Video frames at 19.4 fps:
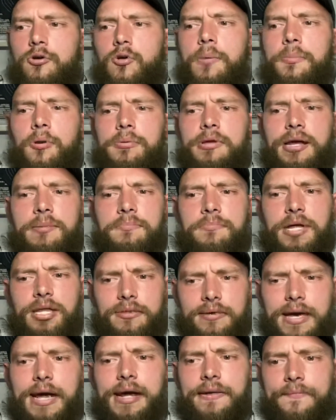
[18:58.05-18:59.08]
I probably can
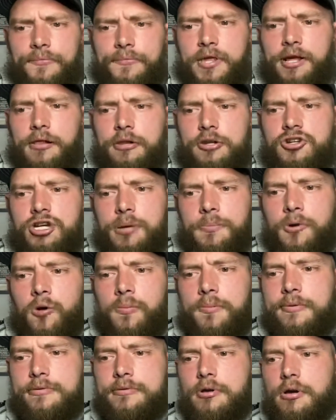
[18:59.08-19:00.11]
maintain until the gym
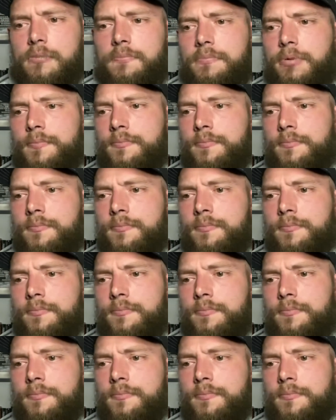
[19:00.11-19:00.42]
opens up.